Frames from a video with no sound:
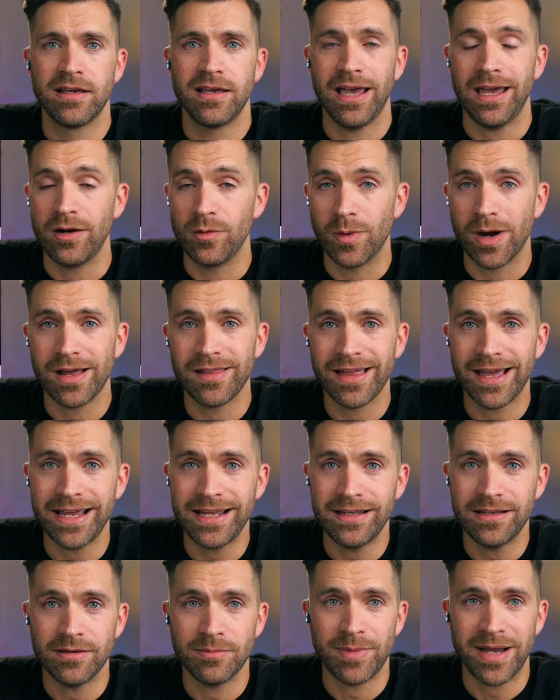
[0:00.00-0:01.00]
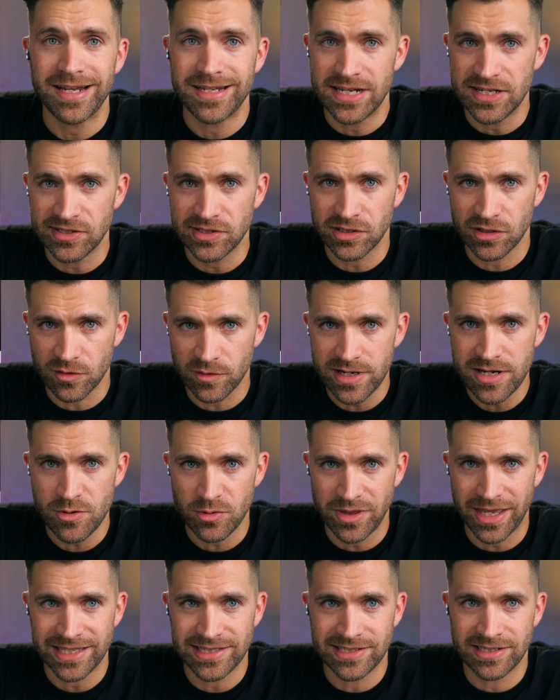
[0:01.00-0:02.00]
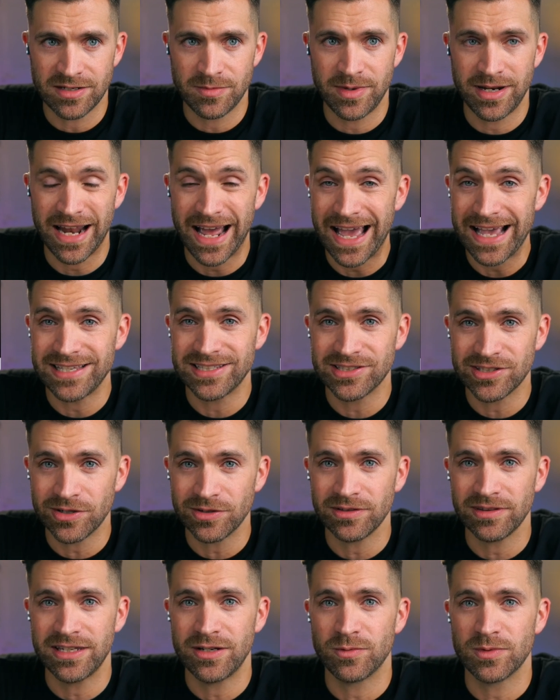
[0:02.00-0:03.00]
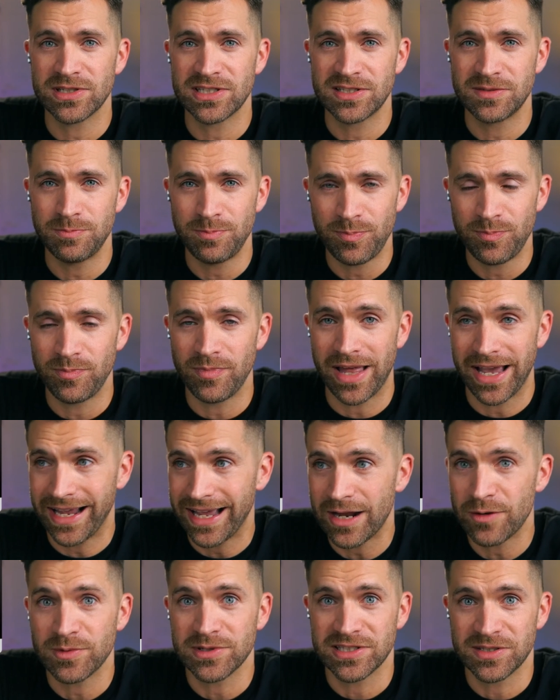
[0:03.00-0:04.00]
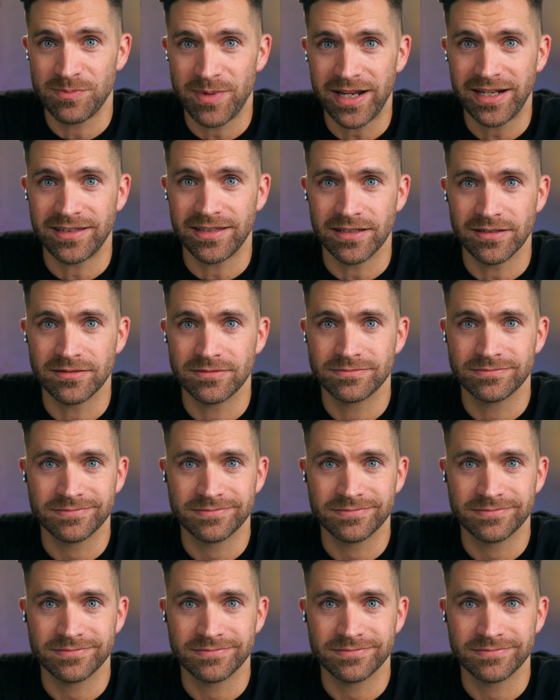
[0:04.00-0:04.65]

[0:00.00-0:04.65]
And while I might disagree with that sentiment, I certainly I respect it.